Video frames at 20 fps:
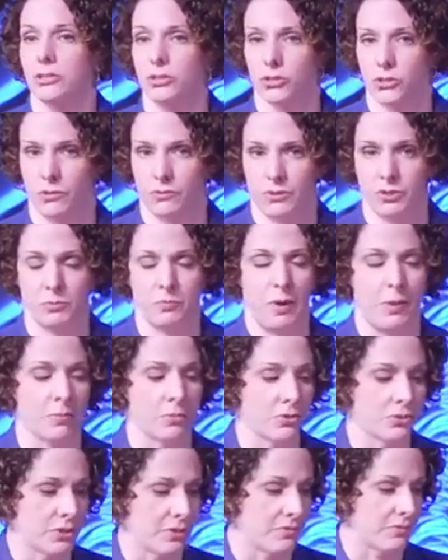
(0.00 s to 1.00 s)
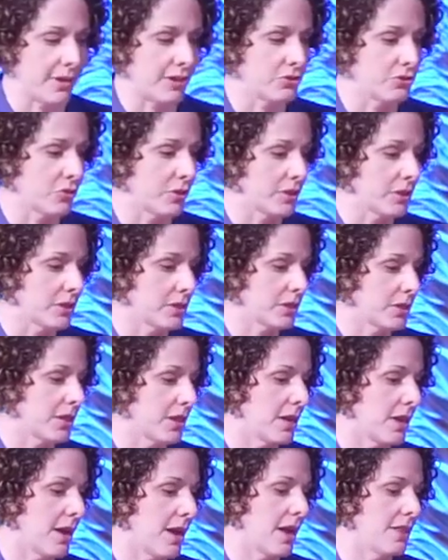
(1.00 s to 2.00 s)
service members and veterans.
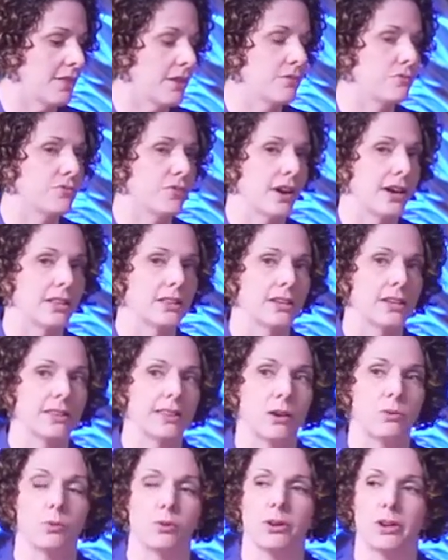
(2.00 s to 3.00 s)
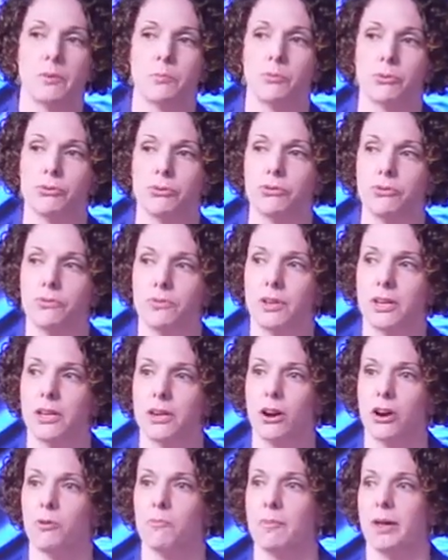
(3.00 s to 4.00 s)
And then finally, that we're
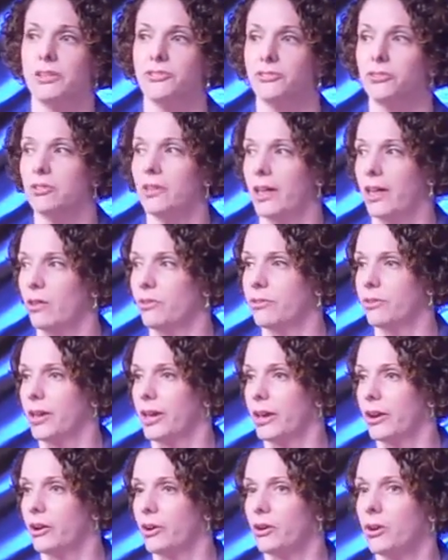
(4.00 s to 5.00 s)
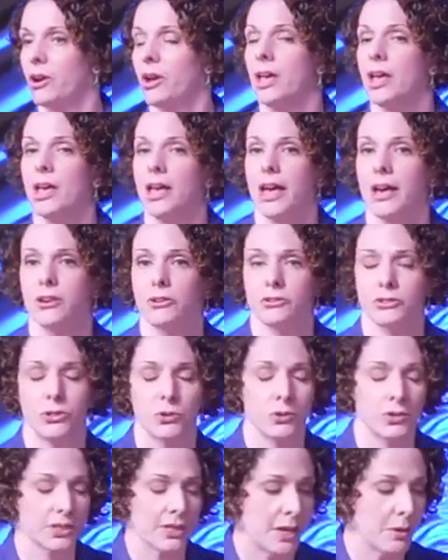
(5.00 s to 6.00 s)
improving our mental health care and our
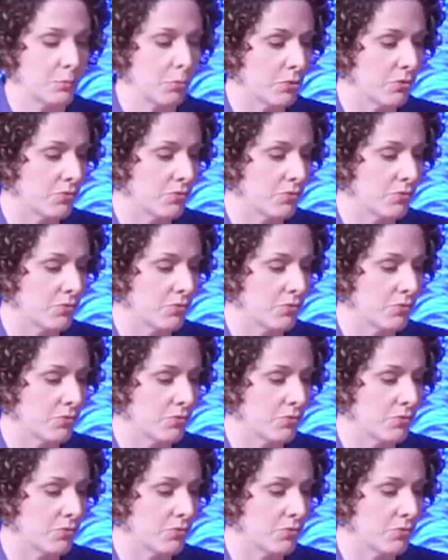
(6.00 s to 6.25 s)
suicide